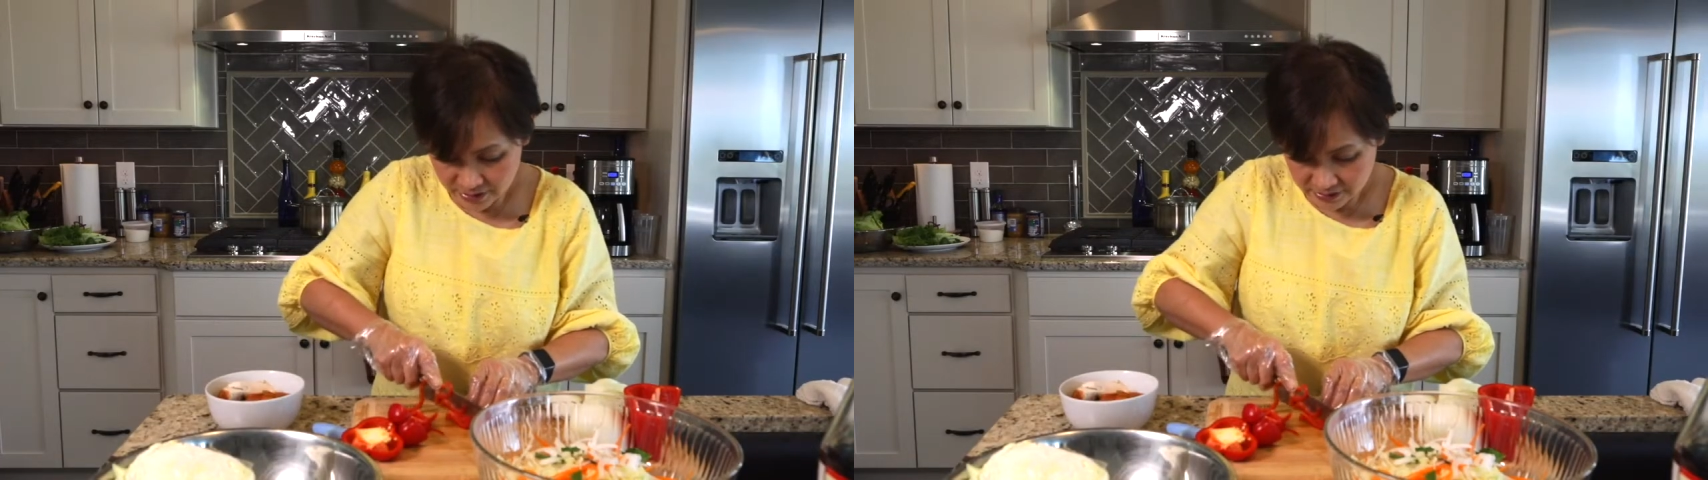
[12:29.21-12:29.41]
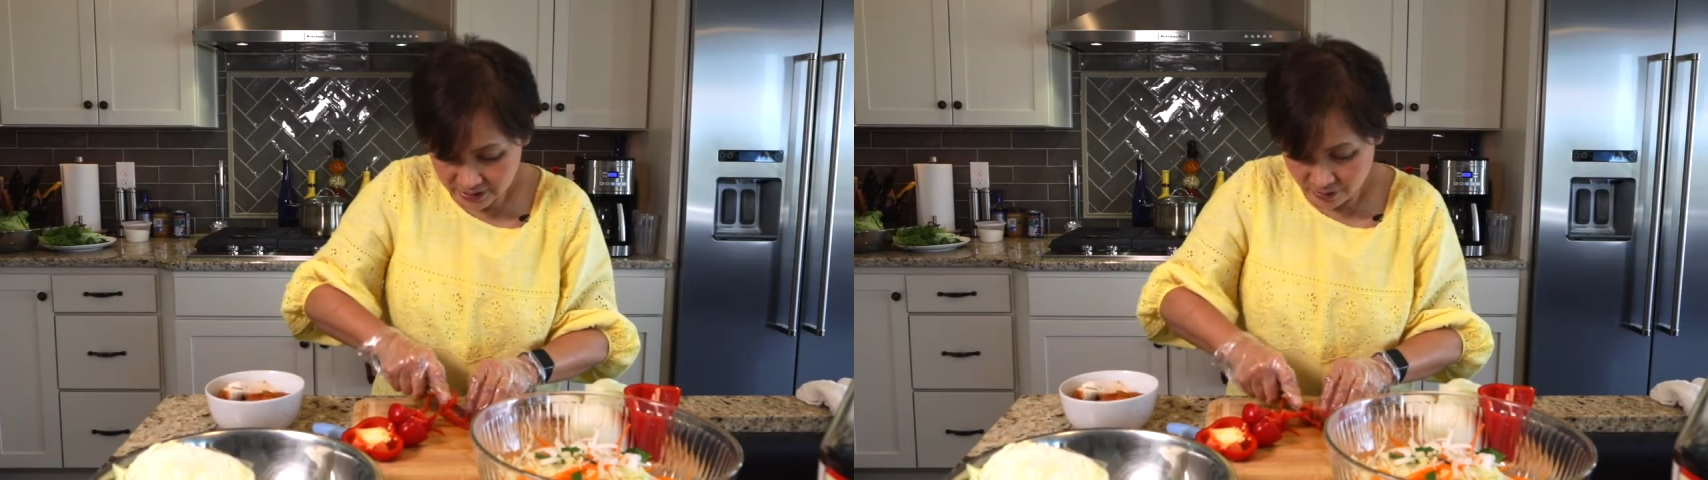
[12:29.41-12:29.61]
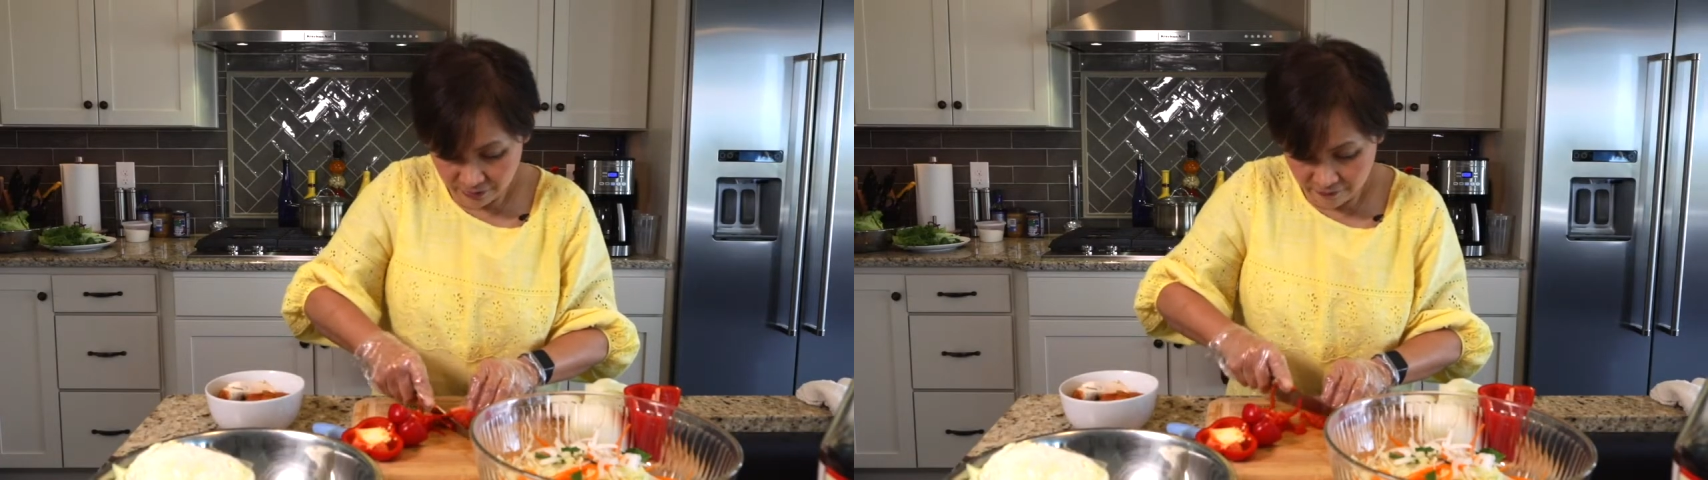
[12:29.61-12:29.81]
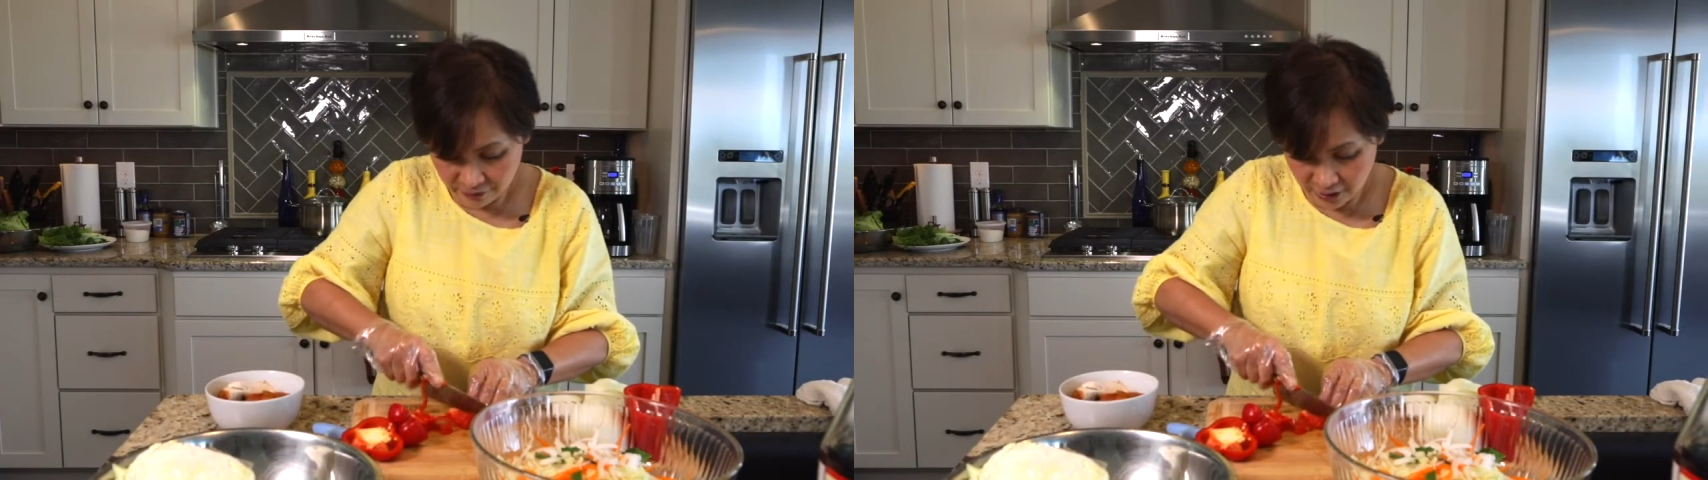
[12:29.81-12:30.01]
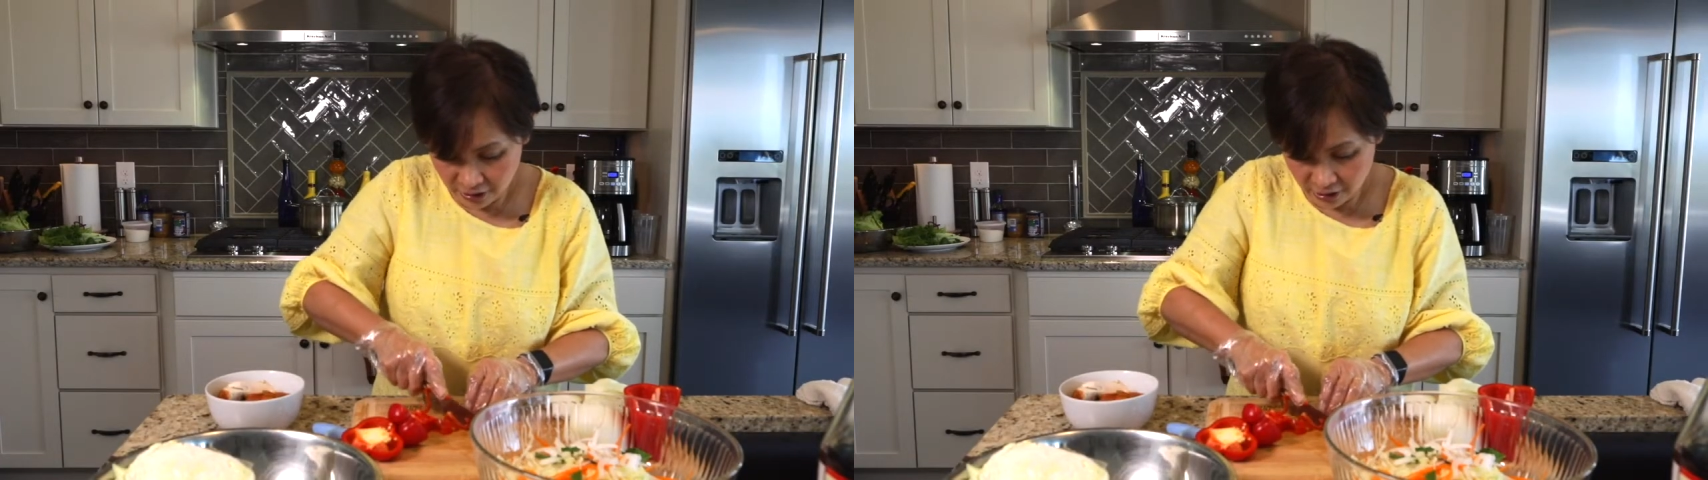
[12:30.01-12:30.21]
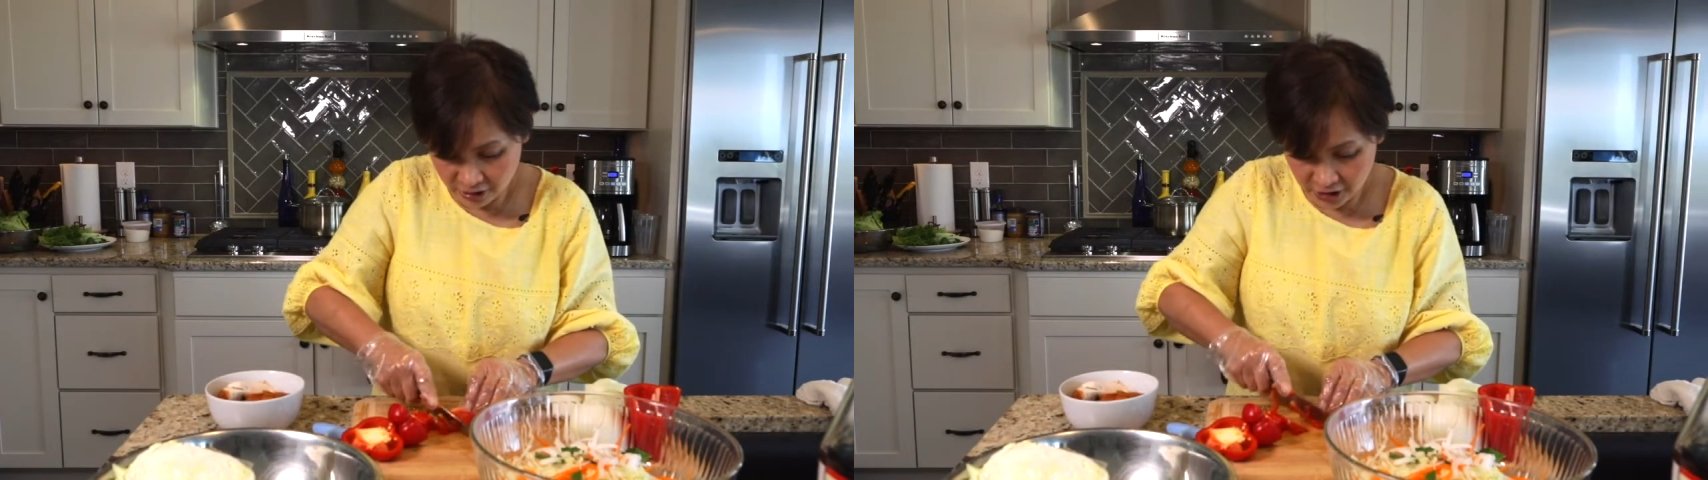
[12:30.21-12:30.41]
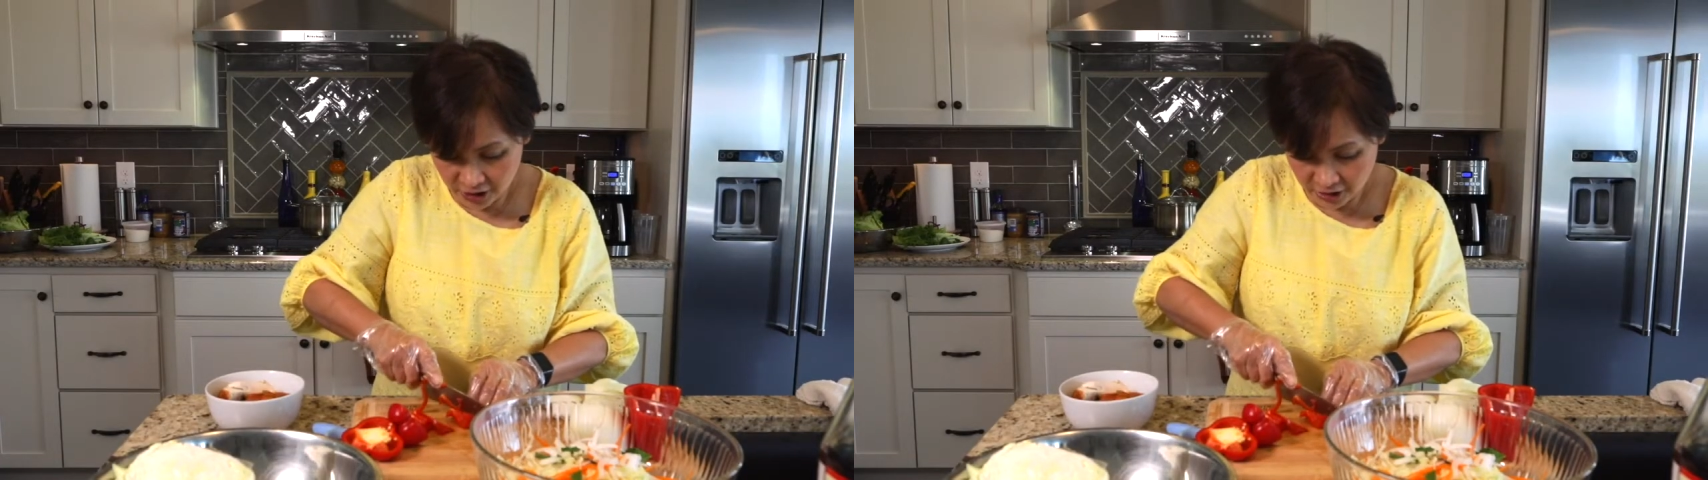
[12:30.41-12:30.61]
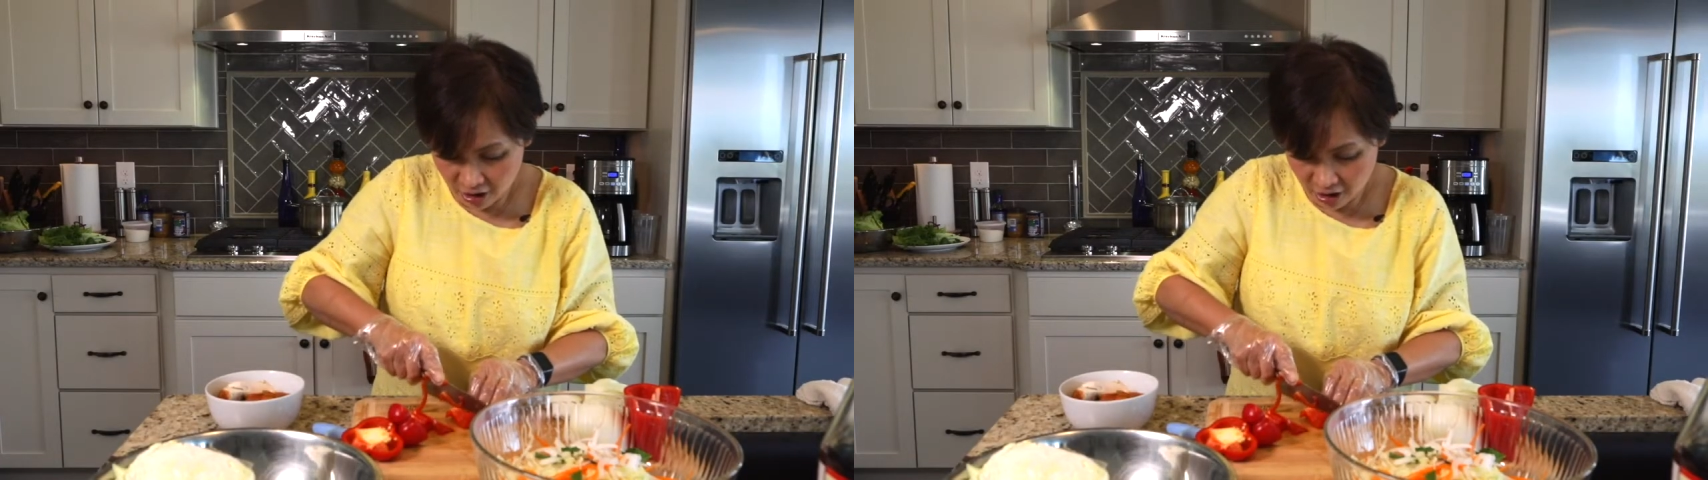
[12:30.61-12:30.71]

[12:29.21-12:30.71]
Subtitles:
So the thing look good,